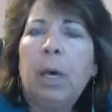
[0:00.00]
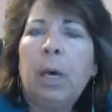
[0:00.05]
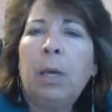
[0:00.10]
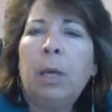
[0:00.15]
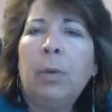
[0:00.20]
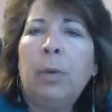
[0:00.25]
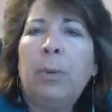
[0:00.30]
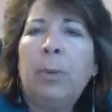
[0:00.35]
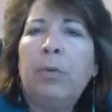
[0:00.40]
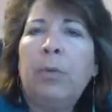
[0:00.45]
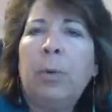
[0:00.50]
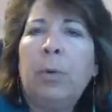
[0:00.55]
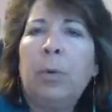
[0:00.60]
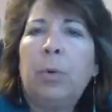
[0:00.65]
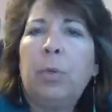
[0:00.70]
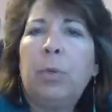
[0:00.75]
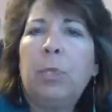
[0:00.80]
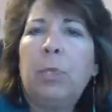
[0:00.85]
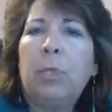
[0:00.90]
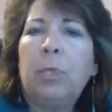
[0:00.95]
You'll be
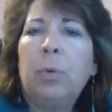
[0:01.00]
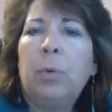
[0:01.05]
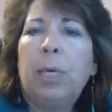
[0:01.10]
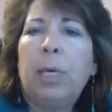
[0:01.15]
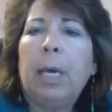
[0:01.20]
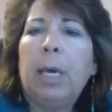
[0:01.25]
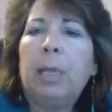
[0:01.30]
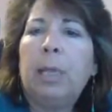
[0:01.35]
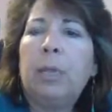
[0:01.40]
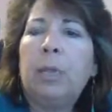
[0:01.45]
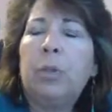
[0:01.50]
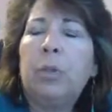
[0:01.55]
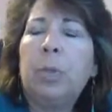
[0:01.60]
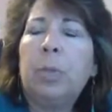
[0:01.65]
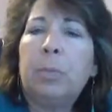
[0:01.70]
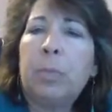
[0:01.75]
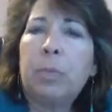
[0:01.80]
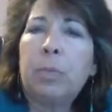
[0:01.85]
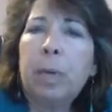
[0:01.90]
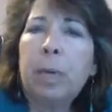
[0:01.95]
focused this week on
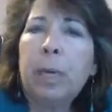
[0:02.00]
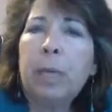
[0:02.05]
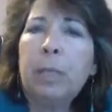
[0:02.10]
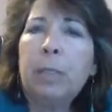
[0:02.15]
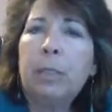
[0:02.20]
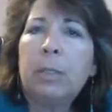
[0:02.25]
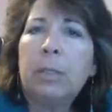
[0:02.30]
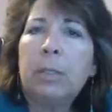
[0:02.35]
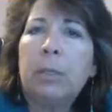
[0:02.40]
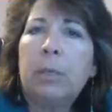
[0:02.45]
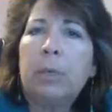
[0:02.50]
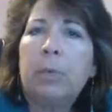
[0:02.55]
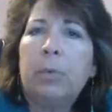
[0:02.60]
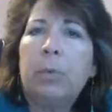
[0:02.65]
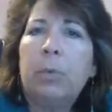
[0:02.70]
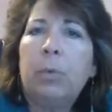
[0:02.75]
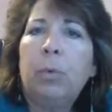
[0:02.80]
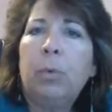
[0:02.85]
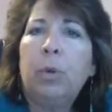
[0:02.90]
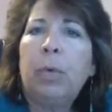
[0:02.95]
leadership strengths
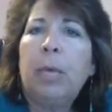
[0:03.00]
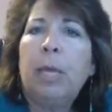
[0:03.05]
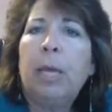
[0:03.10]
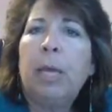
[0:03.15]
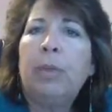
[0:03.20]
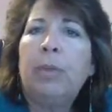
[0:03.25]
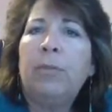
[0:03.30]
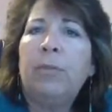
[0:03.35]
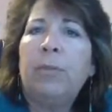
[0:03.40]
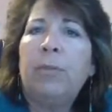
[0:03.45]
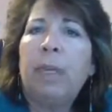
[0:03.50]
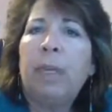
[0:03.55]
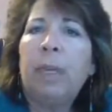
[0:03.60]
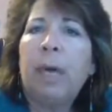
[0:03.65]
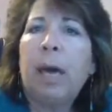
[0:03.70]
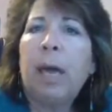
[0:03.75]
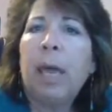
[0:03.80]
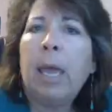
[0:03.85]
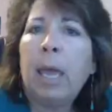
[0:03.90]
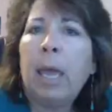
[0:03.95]
through looking at the
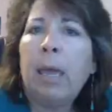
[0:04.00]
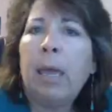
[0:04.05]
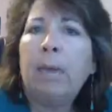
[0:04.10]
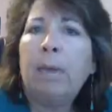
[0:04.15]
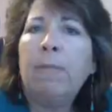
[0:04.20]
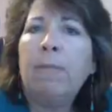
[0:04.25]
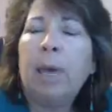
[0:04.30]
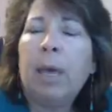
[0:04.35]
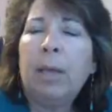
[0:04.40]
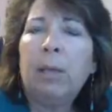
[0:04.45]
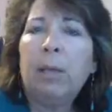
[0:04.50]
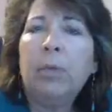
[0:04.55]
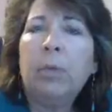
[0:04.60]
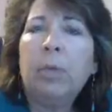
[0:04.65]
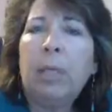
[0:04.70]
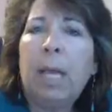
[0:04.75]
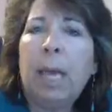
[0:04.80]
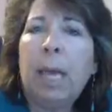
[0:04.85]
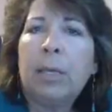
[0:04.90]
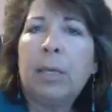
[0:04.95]
VIA,
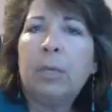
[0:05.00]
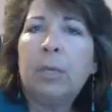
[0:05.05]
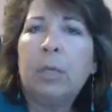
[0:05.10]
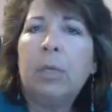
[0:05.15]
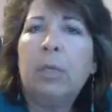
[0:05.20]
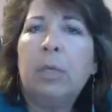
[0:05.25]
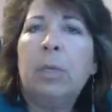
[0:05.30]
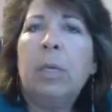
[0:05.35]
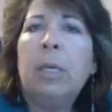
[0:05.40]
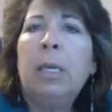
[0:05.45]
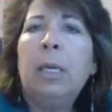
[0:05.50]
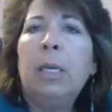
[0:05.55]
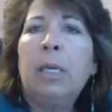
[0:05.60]
Values in Action,